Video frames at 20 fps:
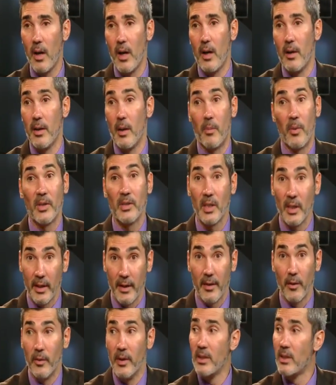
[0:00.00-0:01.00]
Uh, now,
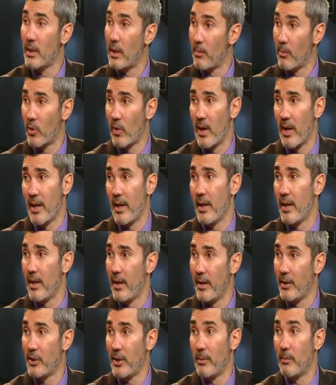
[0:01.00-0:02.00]
presently, there is a Democratic
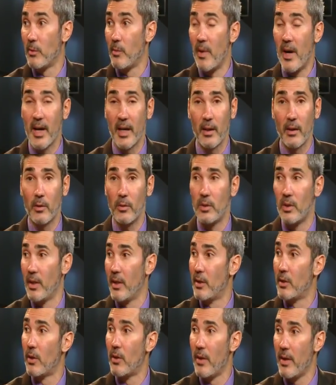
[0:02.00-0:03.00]
candidate, James Mackler, who's
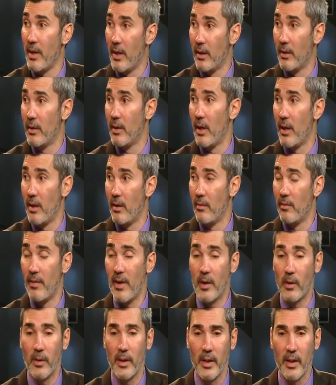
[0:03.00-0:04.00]
an attorney and, and
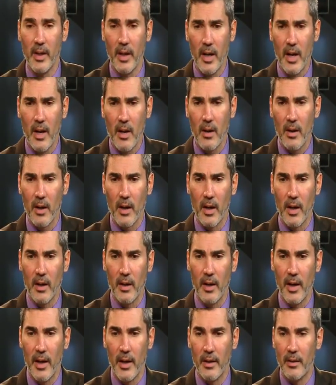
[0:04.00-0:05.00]
veteran.
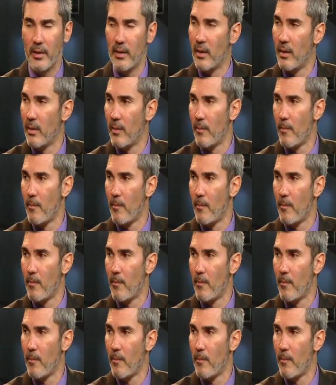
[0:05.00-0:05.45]
Uh, you had a chance